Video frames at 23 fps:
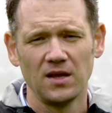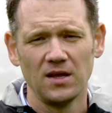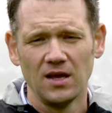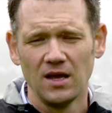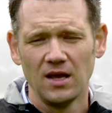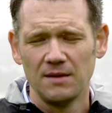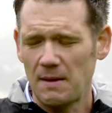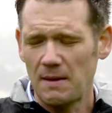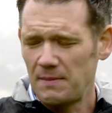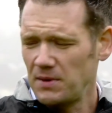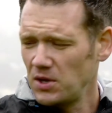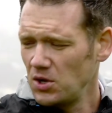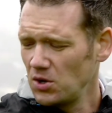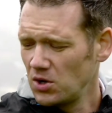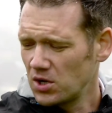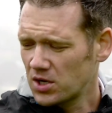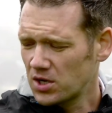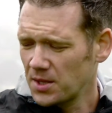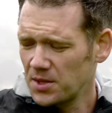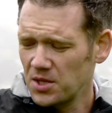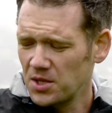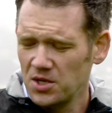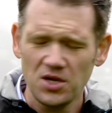Maybe you look
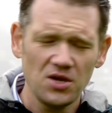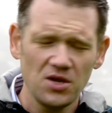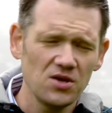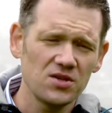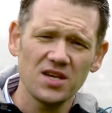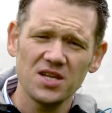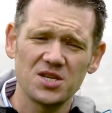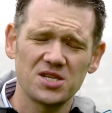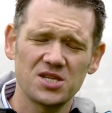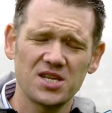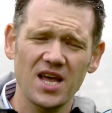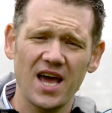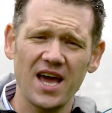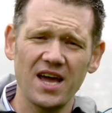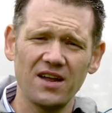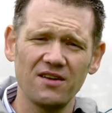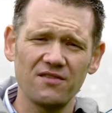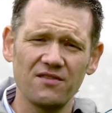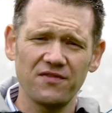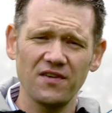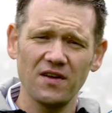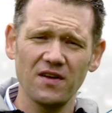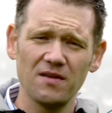at the news each day and
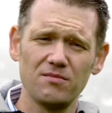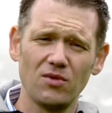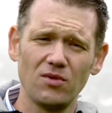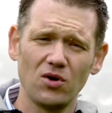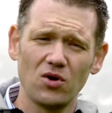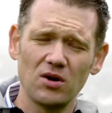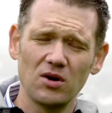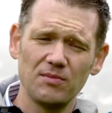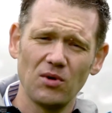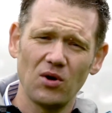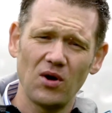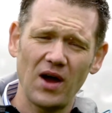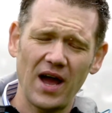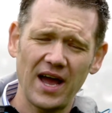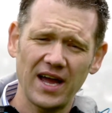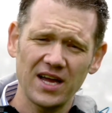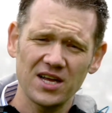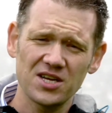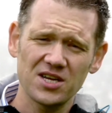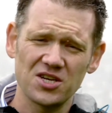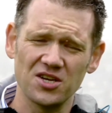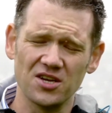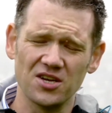feel more and more
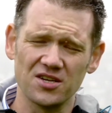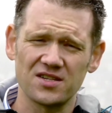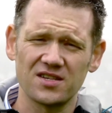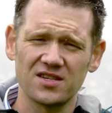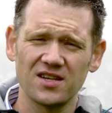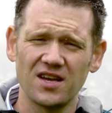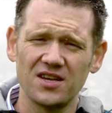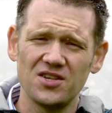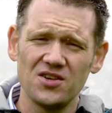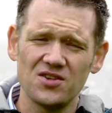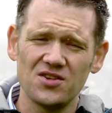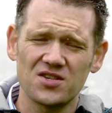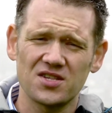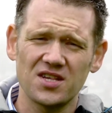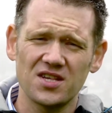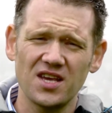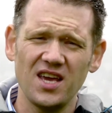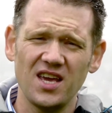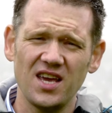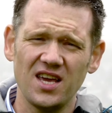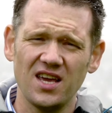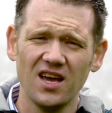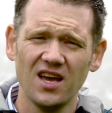anxious as you
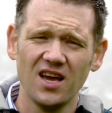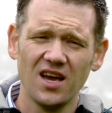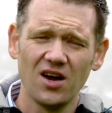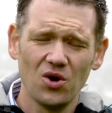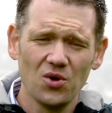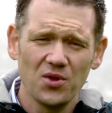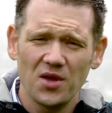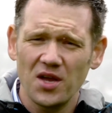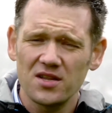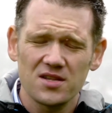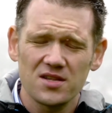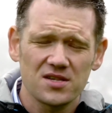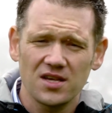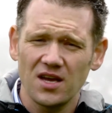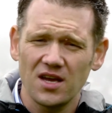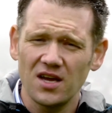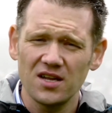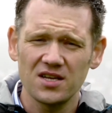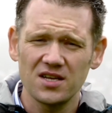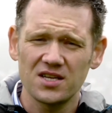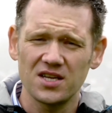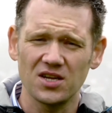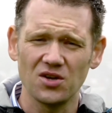see all the
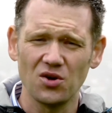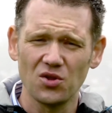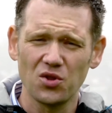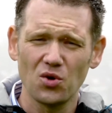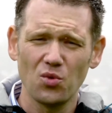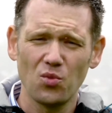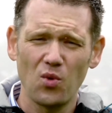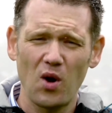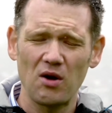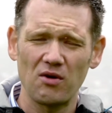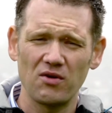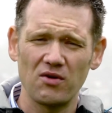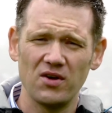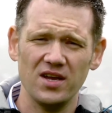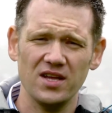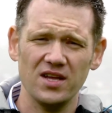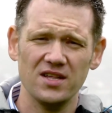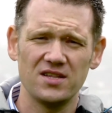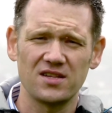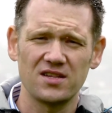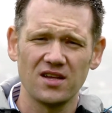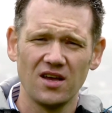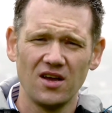uncertainty, all the
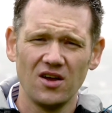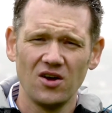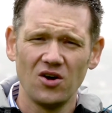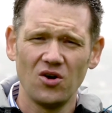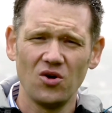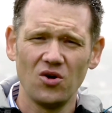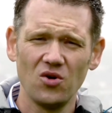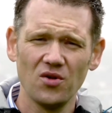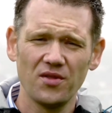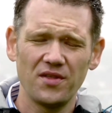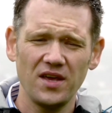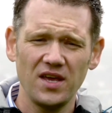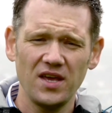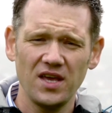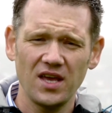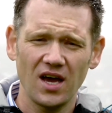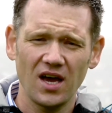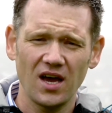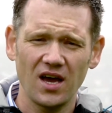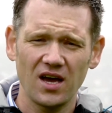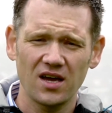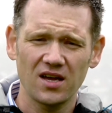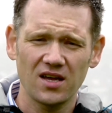worries, all
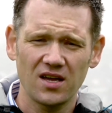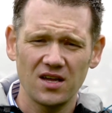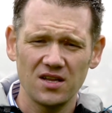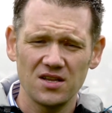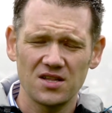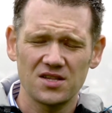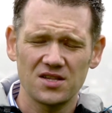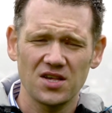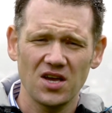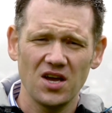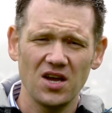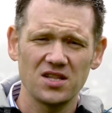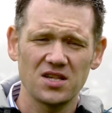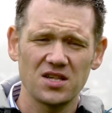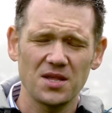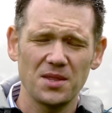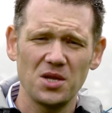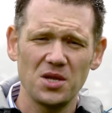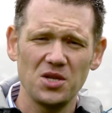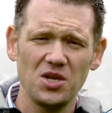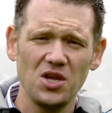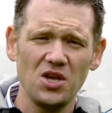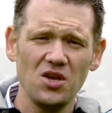the concerns in the
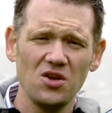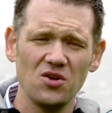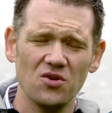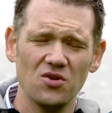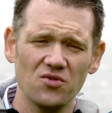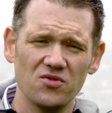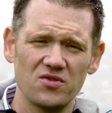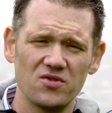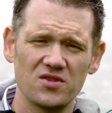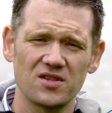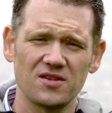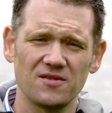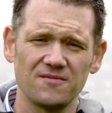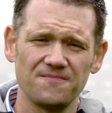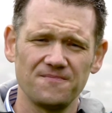news.